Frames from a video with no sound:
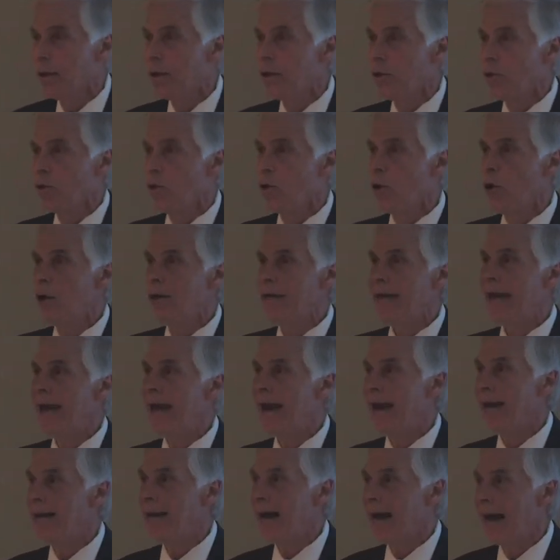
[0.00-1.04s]
look
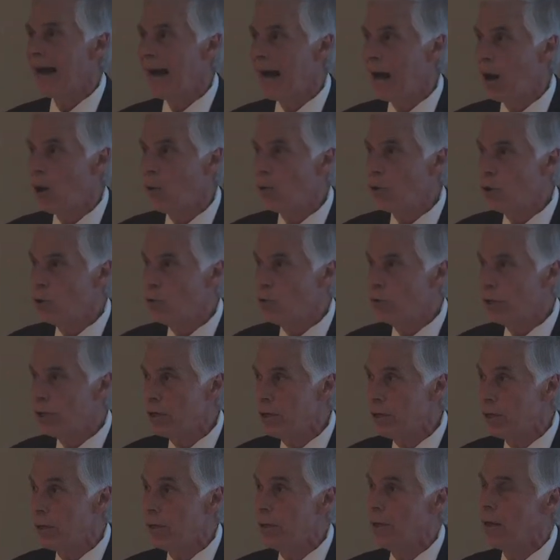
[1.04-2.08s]
at how you
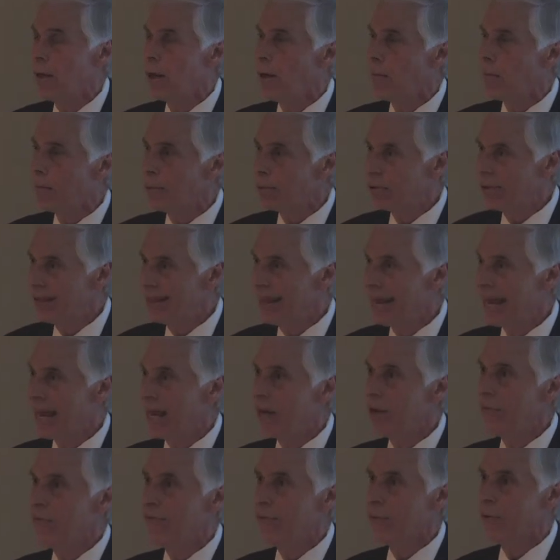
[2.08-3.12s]
can
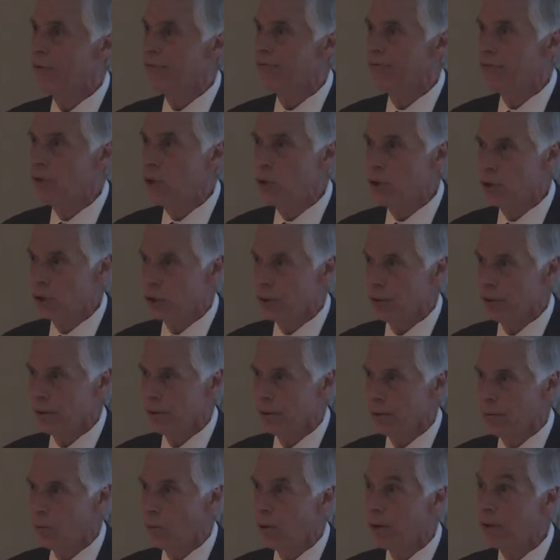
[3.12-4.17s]
plan for the future.
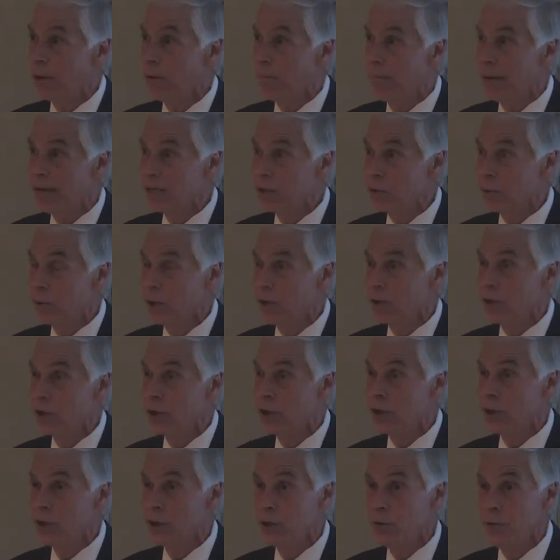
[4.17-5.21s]
One of the best ways you
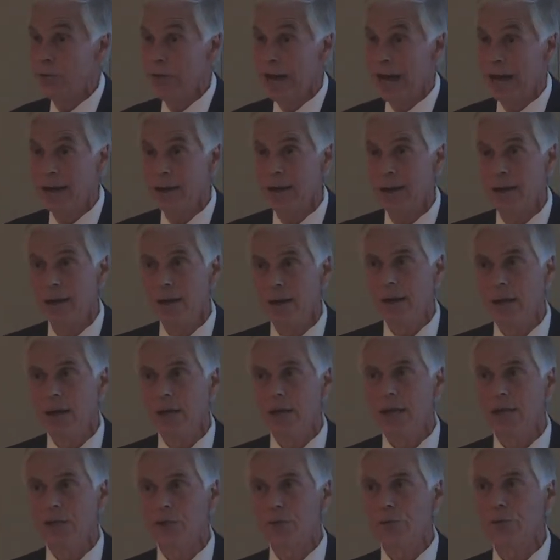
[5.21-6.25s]
can do that
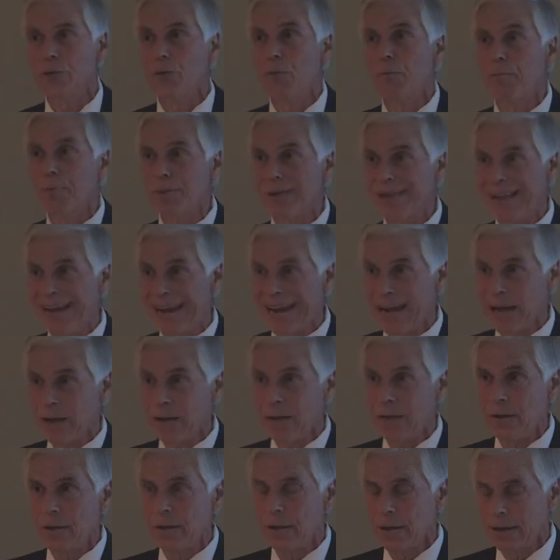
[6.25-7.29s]
is through
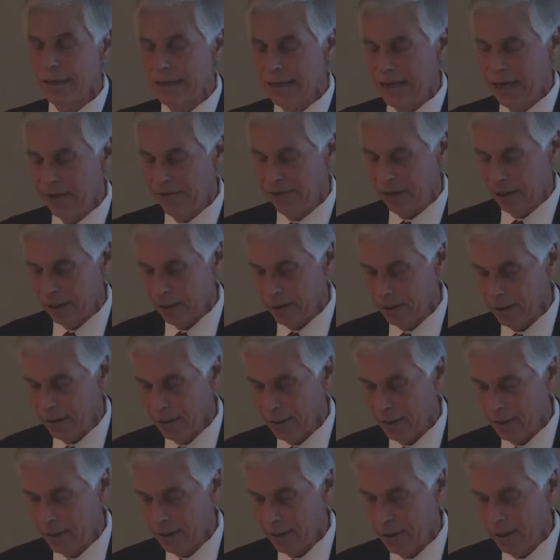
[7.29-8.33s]
planned giving.
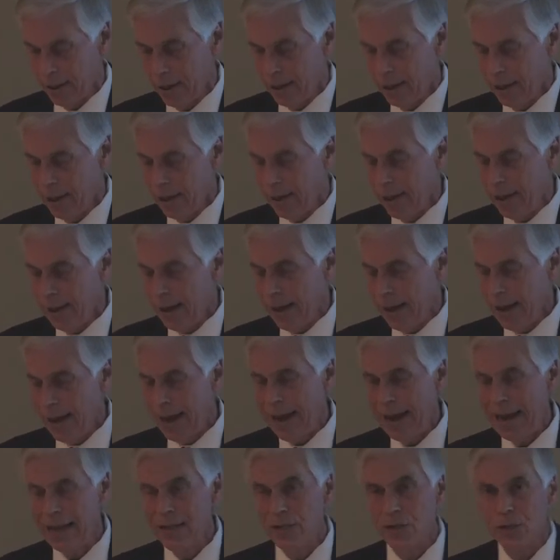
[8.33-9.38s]

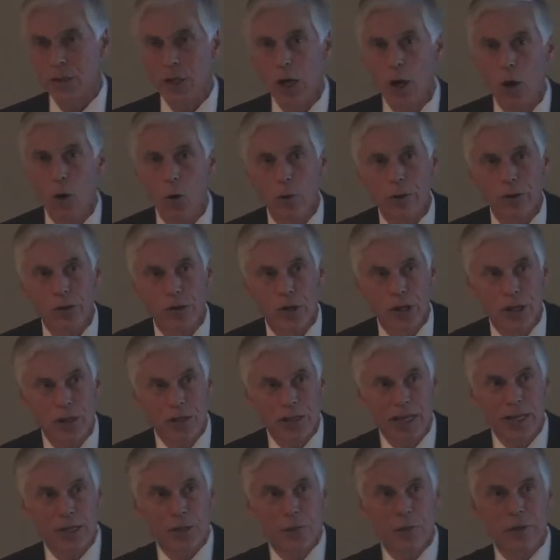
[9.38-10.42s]
And so just
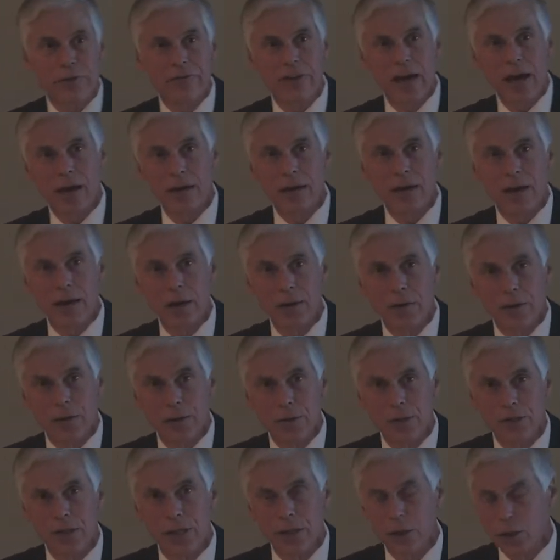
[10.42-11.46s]
as we've gotten our
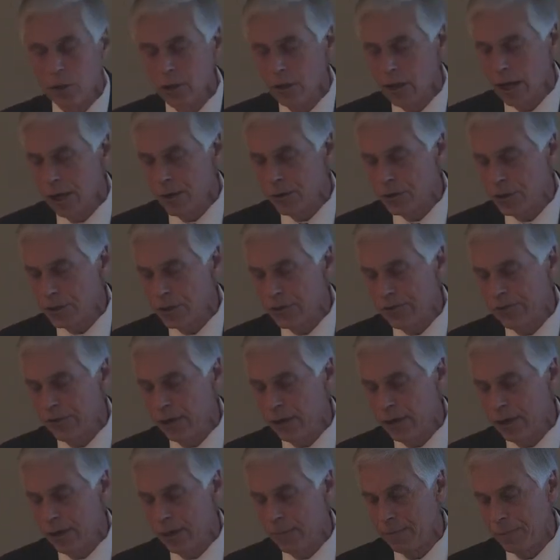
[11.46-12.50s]
single largest
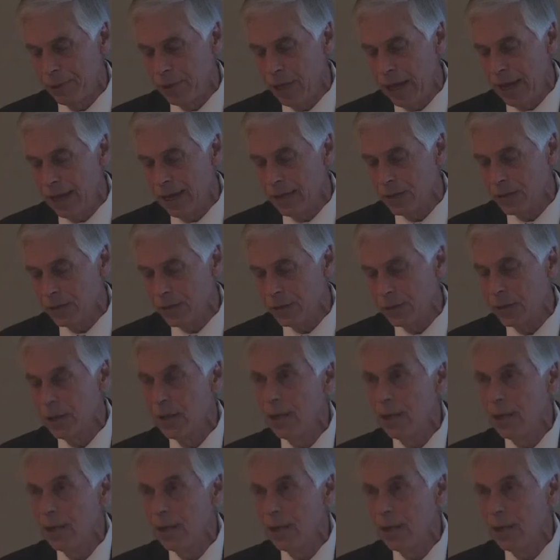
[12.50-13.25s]
fund in place,